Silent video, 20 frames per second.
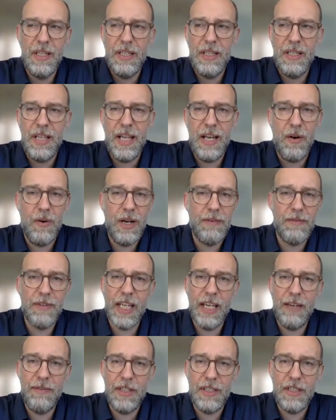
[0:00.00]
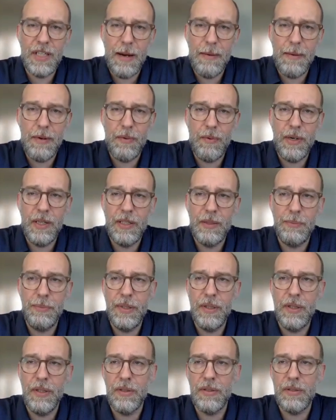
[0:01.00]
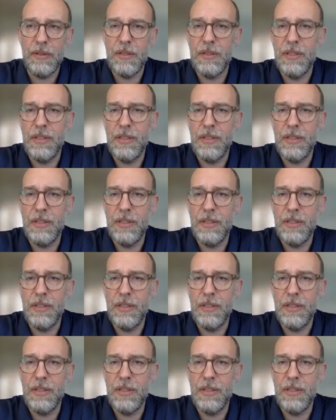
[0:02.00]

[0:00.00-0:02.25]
they don't ever give you time to read the bills.